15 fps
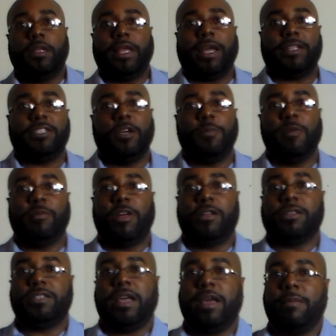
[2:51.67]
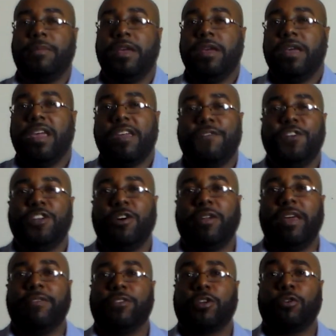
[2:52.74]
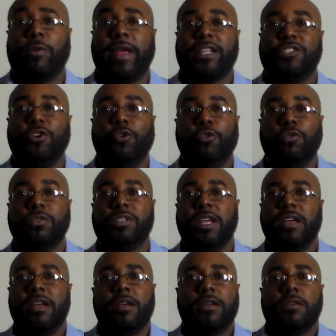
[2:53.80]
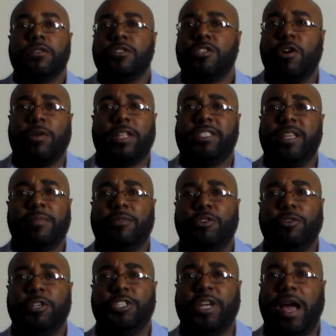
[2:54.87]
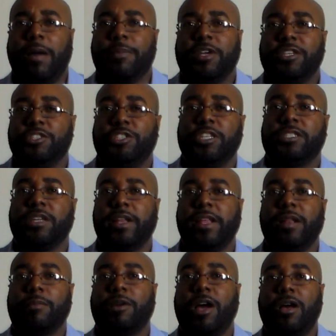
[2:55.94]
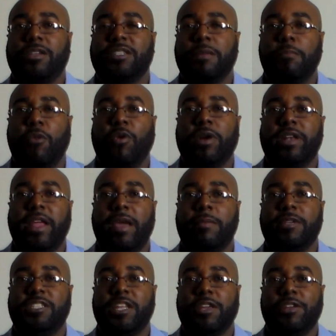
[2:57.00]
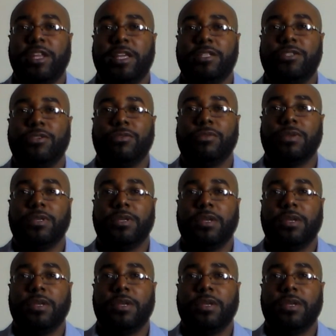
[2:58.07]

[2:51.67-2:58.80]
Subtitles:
Like I tell people all the time, if you don't have the correct tools, don't attempt to do the job because you're just going to end up causing more damage than you need to.